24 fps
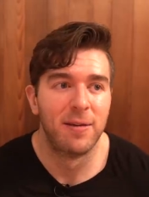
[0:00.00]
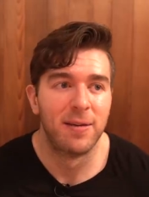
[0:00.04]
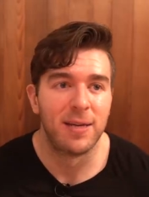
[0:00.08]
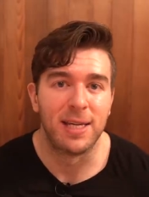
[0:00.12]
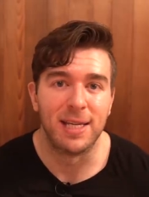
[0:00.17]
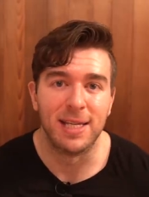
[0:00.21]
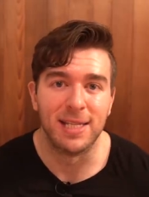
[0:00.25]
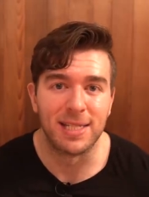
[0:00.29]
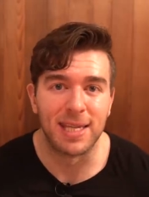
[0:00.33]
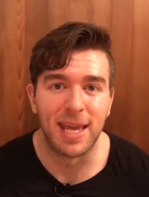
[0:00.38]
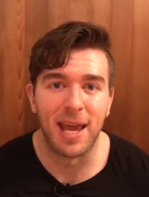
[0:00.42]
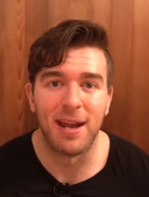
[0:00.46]

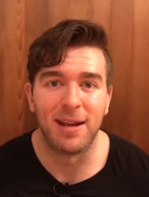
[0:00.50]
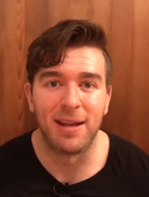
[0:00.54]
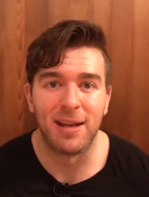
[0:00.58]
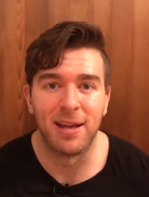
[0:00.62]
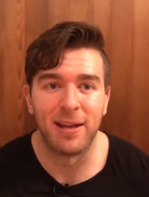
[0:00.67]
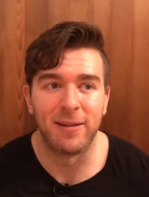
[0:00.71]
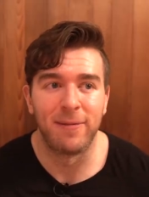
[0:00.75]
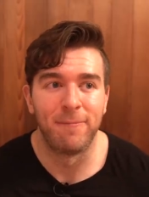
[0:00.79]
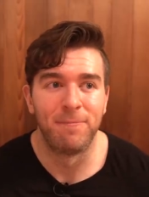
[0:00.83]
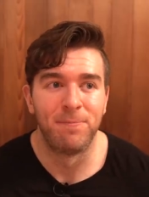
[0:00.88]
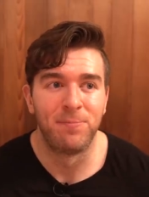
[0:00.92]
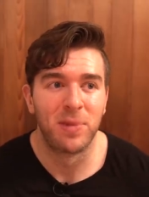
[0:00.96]
he's
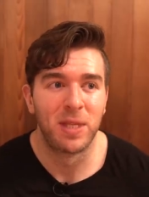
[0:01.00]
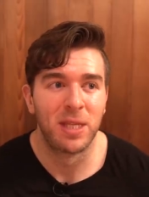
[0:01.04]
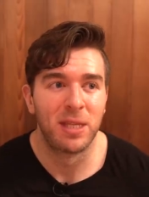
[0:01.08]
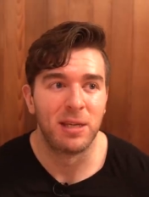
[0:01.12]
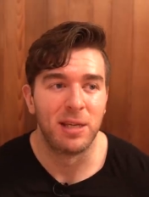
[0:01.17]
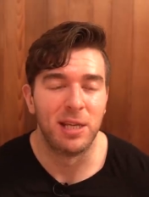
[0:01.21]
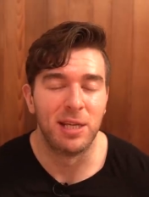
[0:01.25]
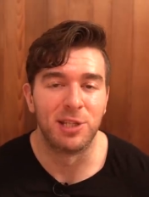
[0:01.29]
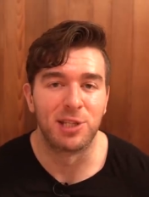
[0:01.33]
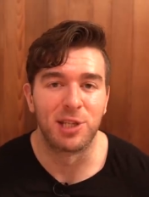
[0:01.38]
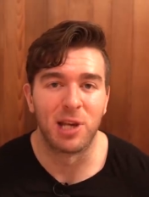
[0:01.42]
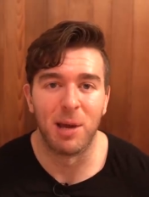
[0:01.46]
getting
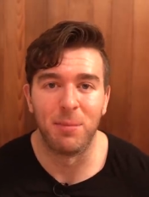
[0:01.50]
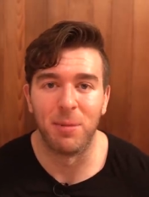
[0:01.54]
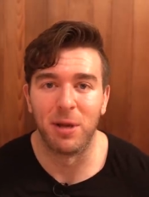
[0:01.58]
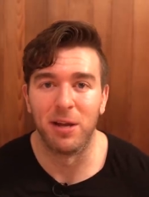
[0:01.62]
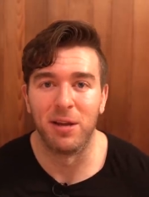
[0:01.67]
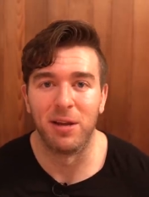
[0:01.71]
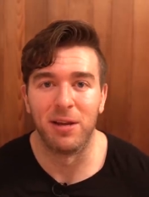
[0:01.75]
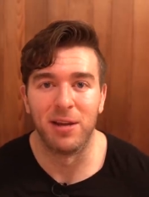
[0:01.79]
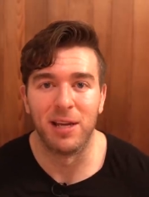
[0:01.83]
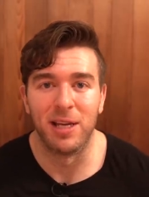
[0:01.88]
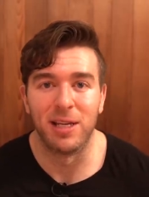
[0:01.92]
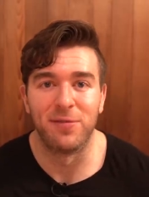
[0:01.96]
is
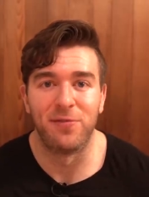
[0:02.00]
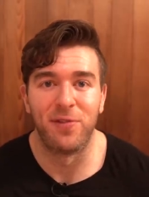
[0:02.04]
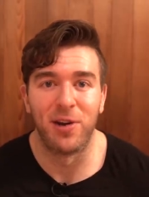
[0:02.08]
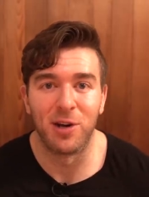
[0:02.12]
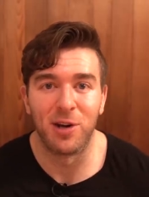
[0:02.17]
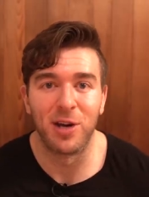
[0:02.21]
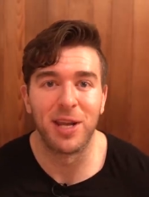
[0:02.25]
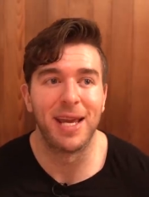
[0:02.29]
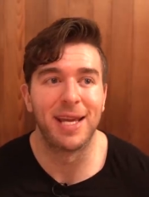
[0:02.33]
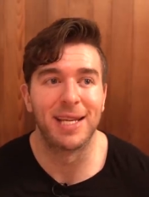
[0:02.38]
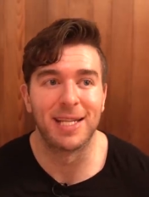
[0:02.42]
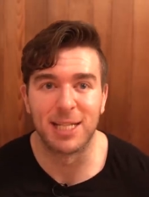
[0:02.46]
coming, is
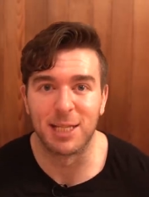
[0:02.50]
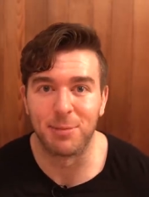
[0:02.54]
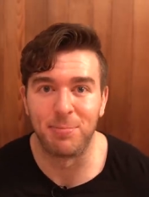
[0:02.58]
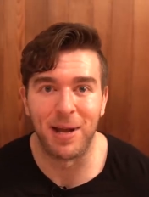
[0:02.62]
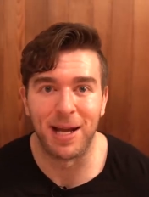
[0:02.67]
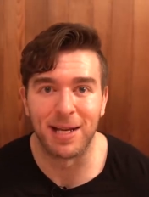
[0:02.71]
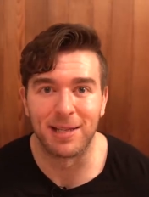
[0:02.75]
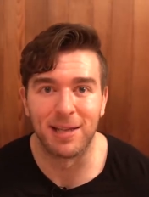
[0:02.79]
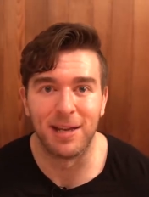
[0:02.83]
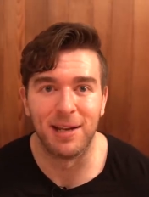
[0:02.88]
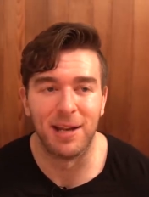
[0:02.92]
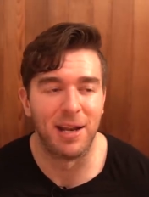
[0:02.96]
very
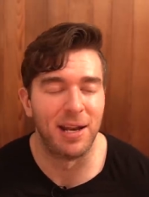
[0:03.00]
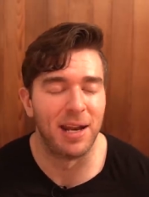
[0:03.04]
expected.